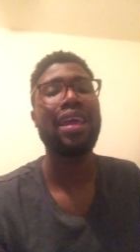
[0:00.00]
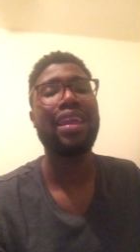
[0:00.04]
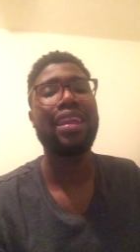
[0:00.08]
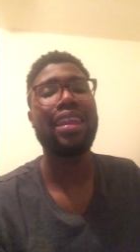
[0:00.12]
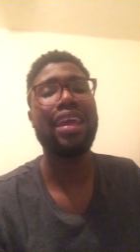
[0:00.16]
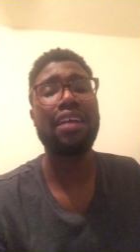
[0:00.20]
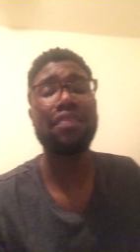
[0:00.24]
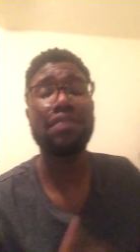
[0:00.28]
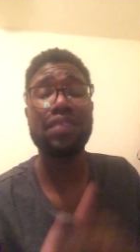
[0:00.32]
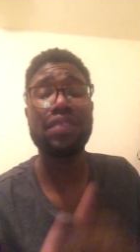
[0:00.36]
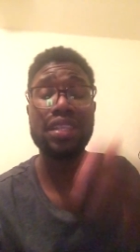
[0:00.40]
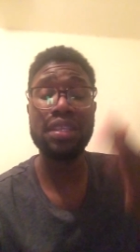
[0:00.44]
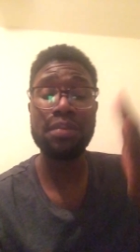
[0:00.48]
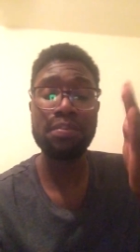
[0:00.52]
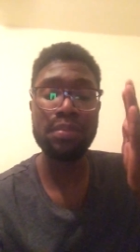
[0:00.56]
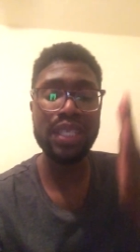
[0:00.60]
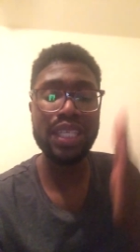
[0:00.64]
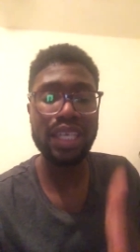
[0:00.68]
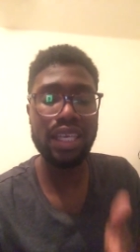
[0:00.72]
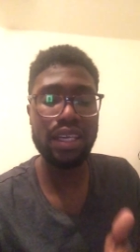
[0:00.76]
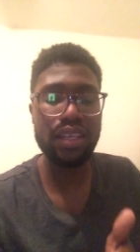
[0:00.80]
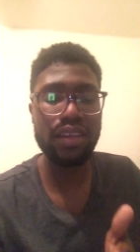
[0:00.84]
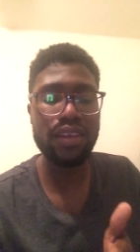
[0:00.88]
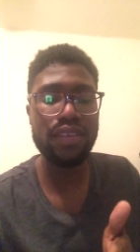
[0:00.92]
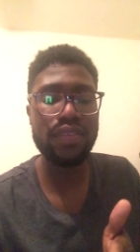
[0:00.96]
Now, if in the
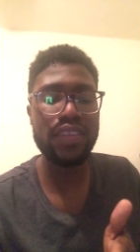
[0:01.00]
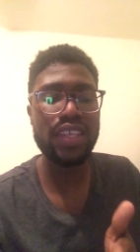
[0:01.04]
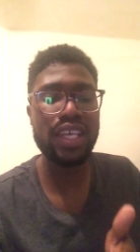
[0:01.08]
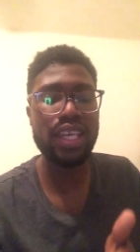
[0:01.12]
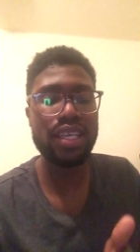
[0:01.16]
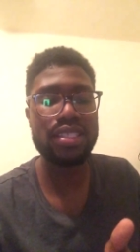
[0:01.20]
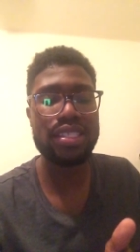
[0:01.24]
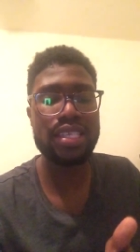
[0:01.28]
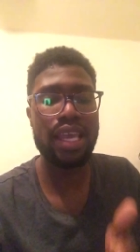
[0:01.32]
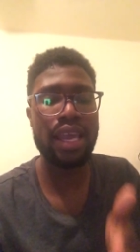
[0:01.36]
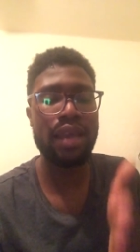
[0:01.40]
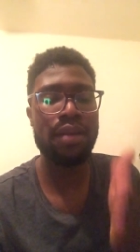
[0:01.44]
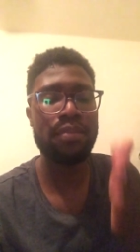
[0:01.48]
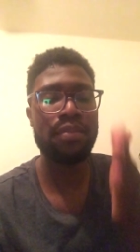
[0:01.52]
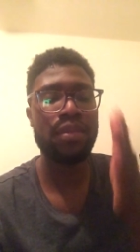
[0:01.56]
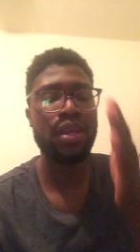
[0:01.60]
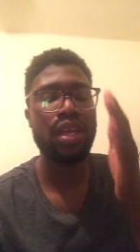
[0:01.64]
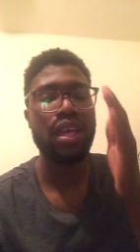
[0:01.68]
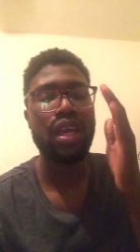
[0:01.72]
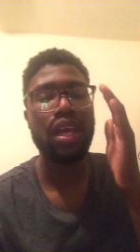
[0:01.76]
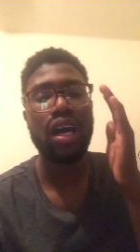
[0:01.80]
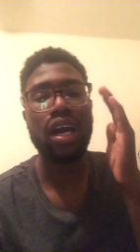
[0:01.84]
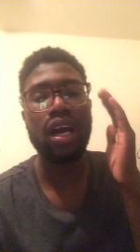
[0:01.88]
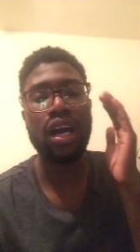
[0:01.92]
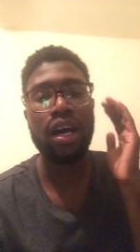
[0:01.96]
beginning of the exam
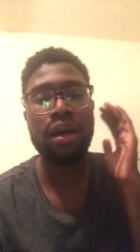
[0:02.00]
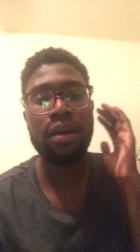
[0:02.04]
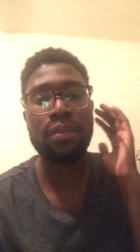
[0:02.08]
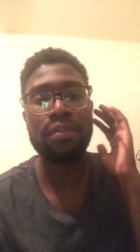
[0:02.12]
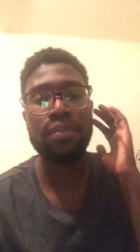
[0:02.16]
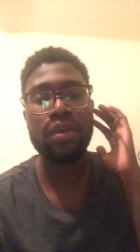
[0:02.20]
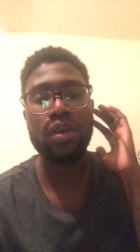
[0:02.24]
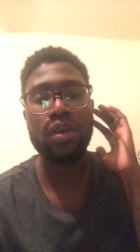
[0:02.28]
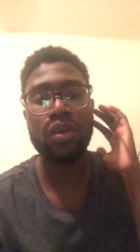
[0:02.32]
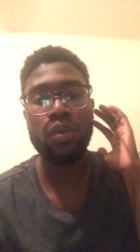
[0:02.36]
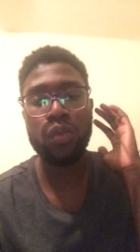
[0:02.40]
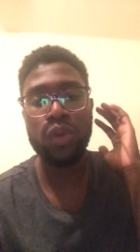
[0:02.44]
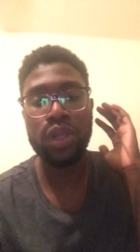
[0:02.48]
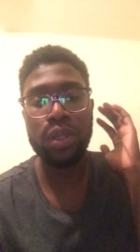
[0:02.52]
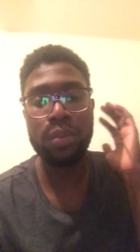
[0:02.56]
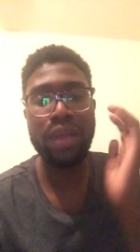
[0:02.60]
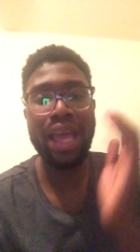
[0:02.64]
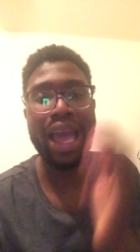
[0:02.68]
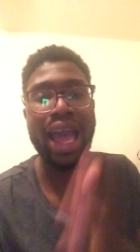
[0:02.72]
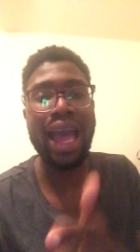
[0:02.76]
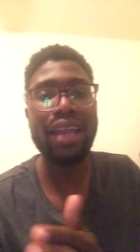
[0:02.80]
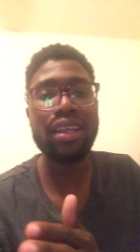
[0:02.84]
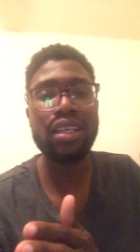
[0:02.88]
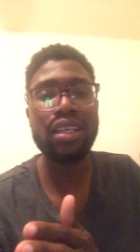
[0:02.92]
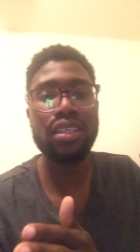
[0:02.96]
we
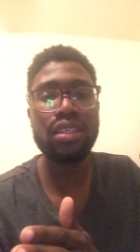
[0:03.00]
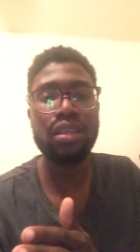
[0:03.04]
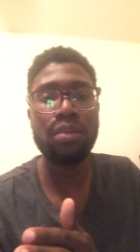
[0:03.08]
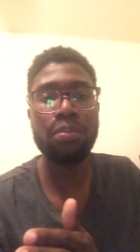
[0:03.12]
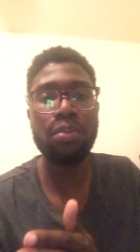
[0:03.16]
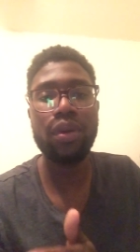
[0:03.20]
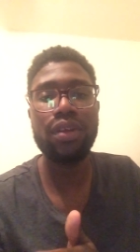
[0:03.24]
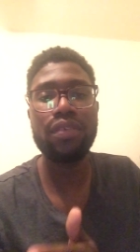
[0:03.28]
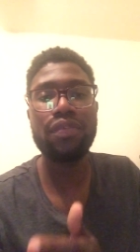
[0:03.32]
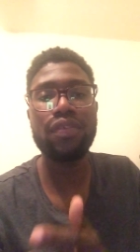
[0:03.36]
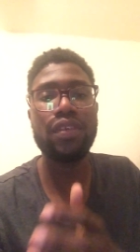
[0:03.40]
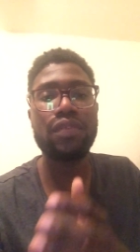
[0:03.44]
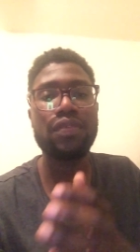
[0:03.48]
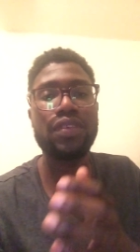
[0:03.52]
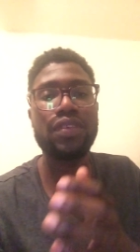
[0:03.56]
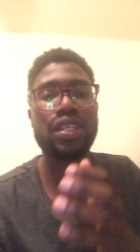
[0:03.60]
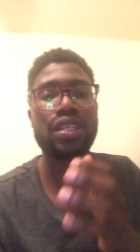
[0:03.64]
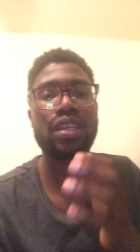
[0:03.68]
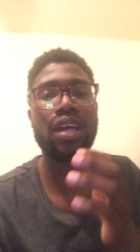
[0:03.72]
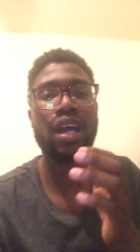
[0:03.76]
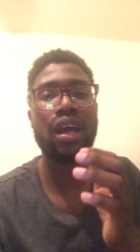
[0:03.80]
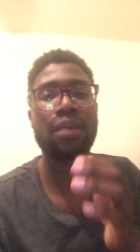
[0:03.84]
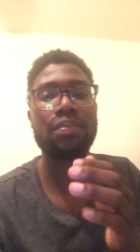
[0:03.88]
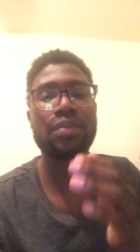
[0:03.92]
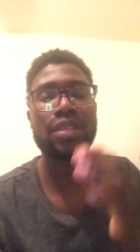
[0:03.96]
added the 0.50
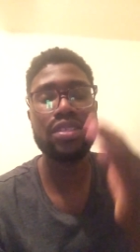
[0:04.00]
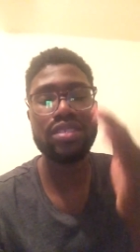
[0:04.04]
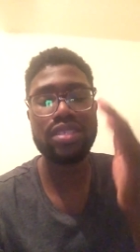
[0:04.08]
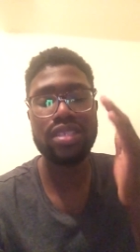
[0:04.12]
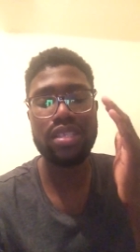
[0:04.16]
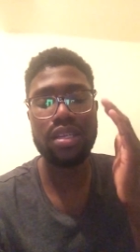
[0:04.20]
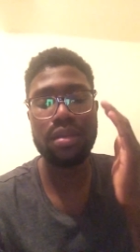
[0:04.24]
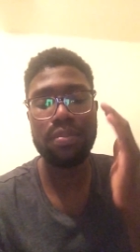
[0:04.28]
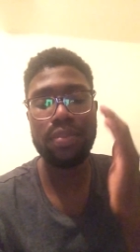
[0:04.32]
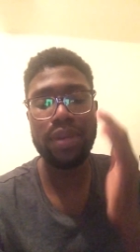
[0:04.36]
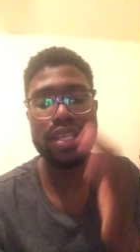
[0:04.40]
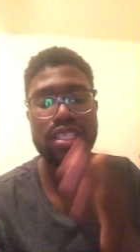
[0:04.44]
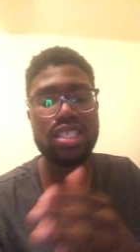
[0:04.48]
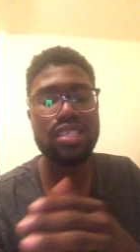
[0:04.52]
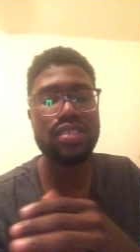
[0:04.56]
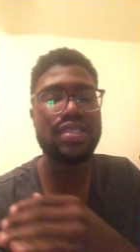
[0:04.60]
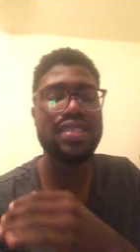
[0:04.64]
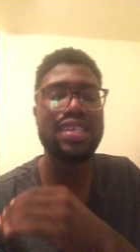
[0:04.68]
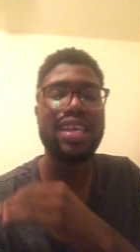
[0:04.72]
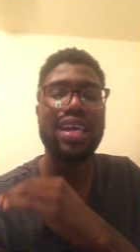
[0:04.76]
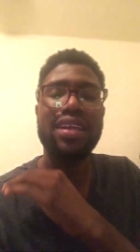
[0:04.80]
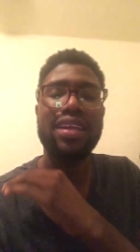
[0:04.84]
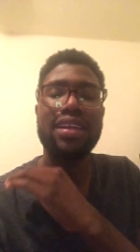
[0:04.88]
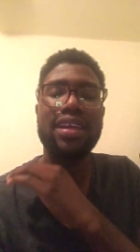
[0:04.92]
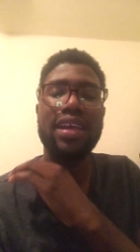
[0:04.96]
diopters and the patient
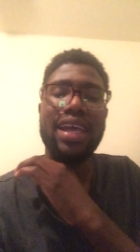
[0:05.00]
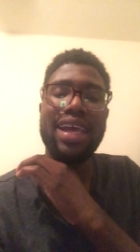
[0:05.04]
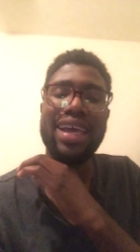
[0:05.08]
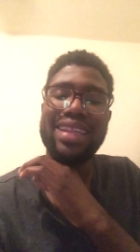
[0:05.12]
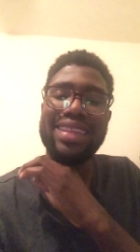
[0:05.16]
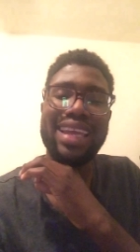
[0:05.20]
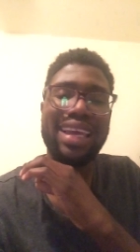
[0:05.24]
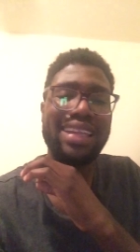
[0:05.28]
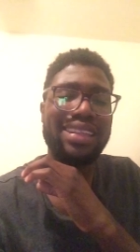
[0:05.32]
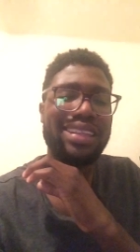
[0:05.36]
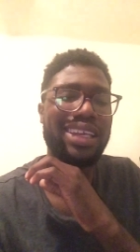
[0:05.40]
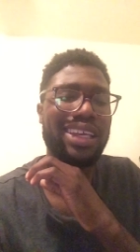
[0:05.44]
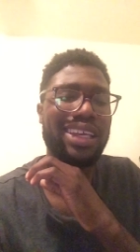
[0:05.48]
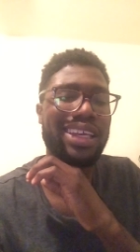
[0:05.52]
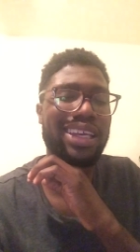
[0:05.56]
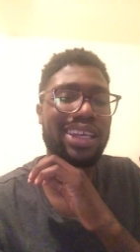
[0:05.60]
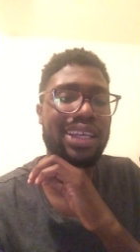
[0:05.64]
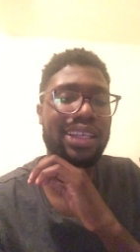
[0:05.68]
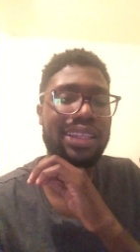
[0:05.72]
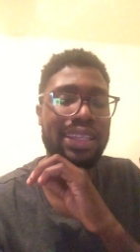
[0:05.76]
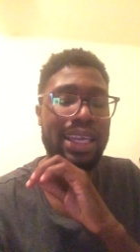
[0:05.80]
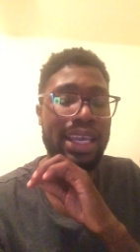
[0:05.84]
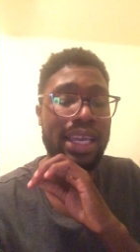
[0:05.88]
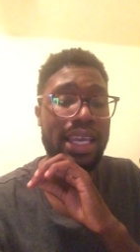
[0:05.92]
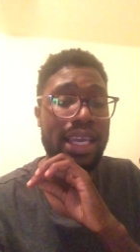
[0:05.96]
said that
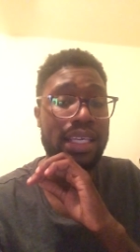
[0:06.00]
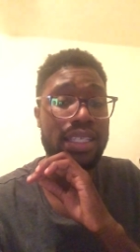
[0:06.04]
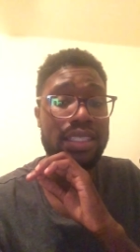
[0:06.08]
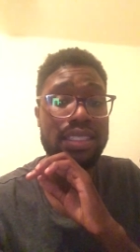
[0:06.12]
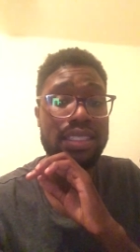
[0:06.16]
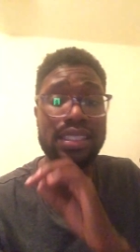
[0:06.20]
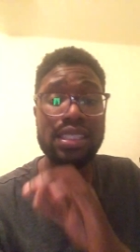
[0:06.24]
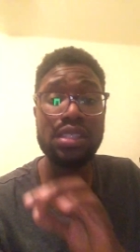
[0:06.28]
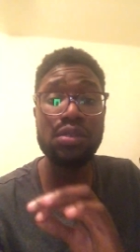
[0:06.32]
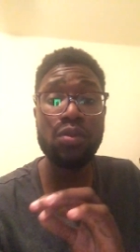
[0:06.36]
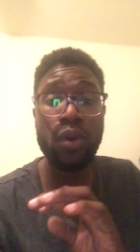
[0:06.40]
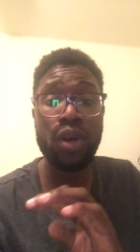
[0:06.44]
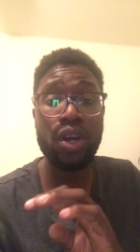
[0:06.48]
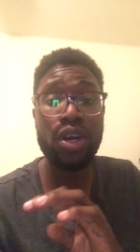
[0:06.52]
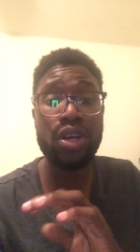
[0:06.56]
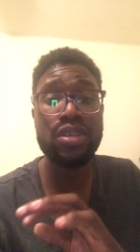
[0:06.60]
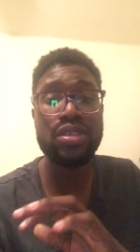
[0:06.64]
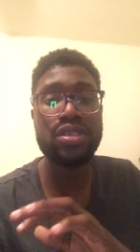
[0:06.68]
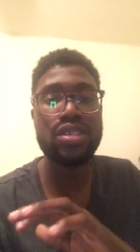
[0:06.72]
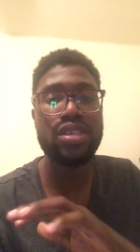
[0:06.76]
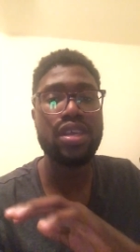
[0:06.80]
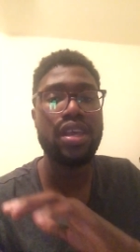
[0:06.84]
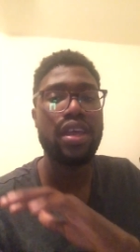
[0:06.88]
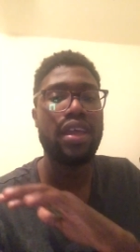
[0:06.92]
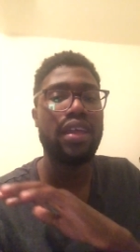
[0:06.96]
they see
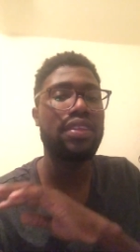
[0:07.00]
worse,